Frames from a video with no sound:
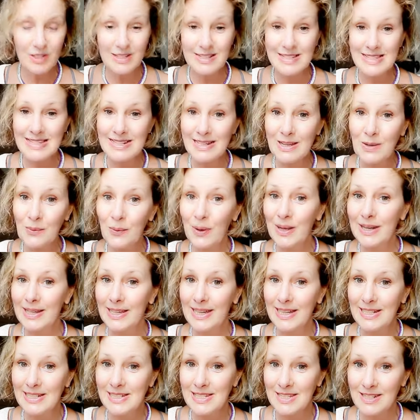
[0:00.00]
going to sleep well
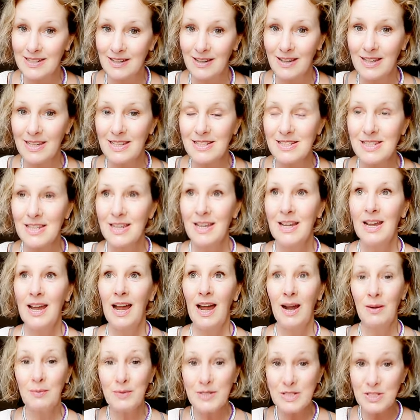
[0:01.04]
again tonight.
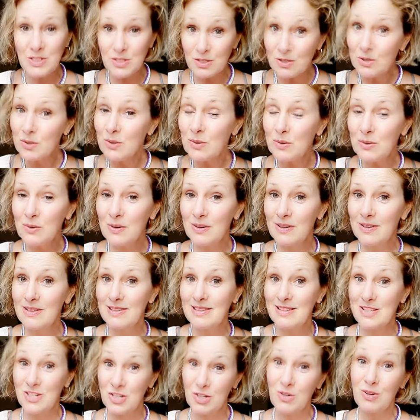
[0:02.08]
And we do
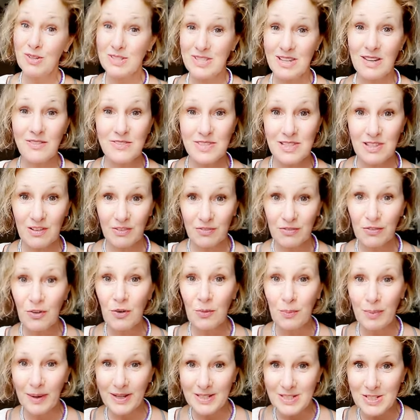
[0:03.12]
shoot ourselves in the
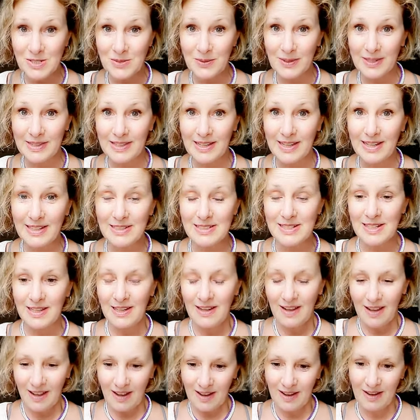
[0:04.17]
foot by doing that.
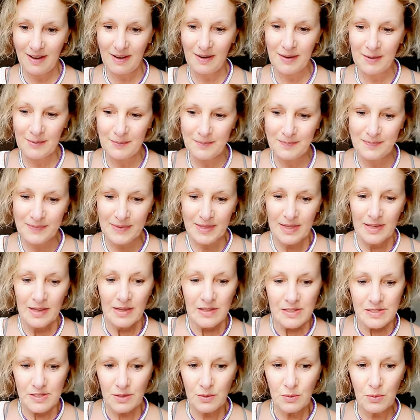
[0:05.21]

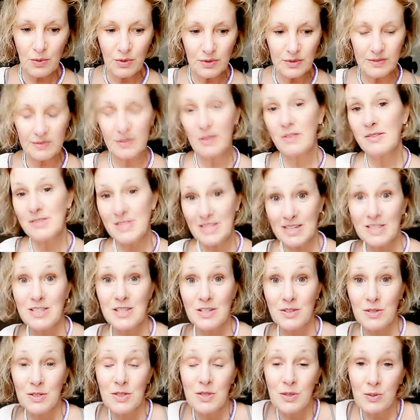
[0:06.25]
So one of those things
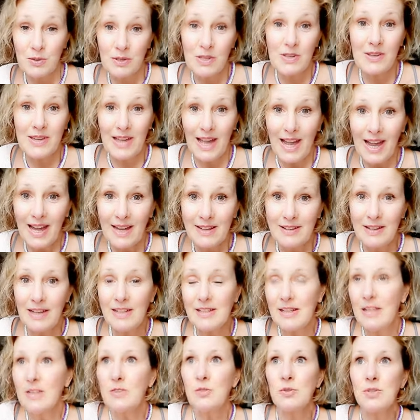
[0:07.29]
you can,
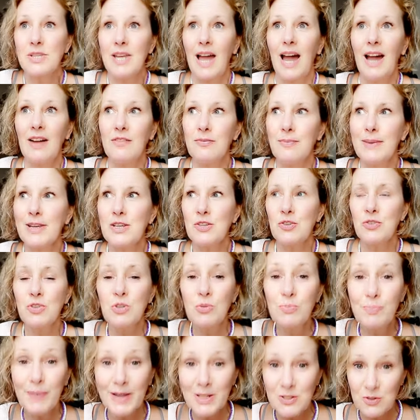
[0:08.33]
and also have, make sure
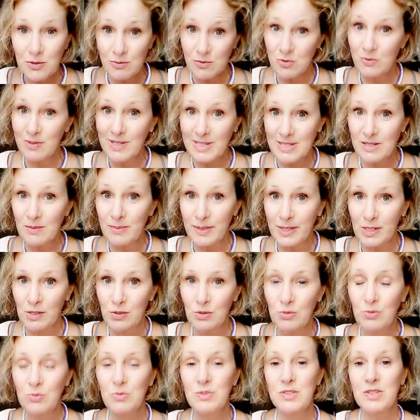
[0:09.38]
your bedroom's reasonably
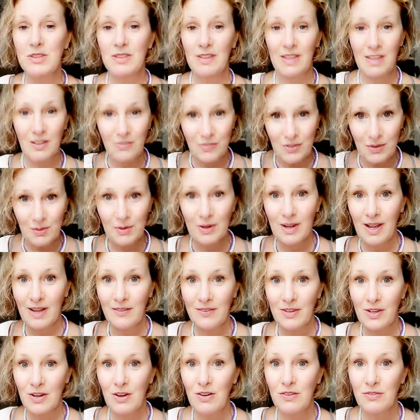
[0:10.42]
cool, so that if you are
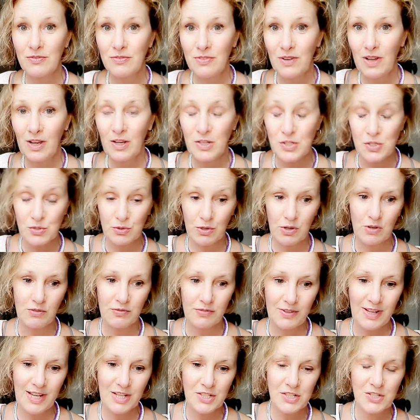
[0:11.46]
having a hot flush or a hot
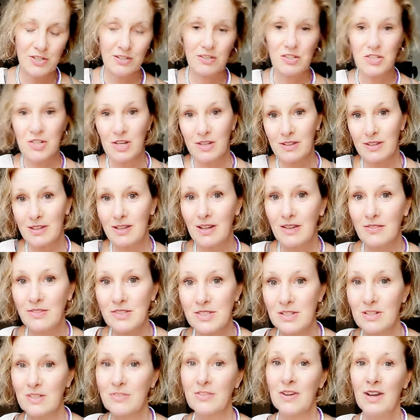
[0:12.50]
flash, you can chuck the covers
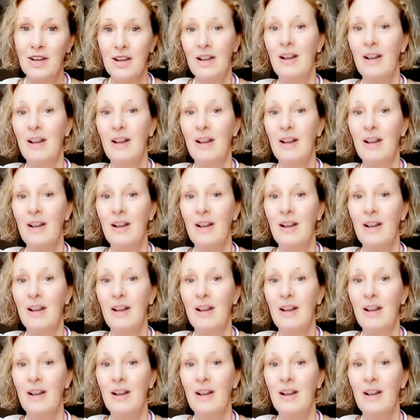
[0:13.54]
off,